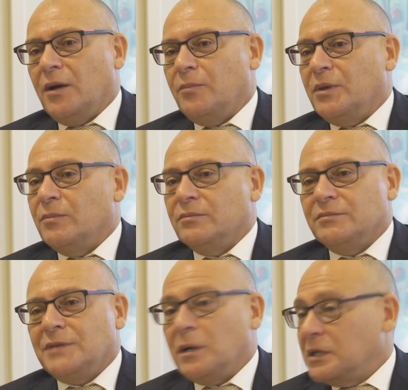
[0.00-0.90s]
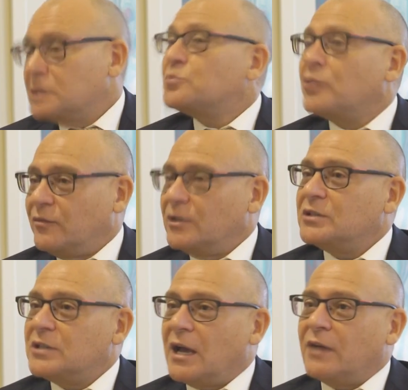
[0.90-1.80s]
been, you know, I guess,
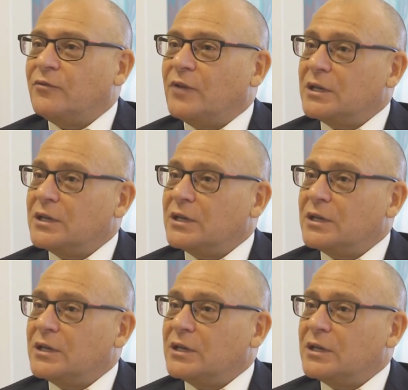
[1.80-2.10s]
privileged to have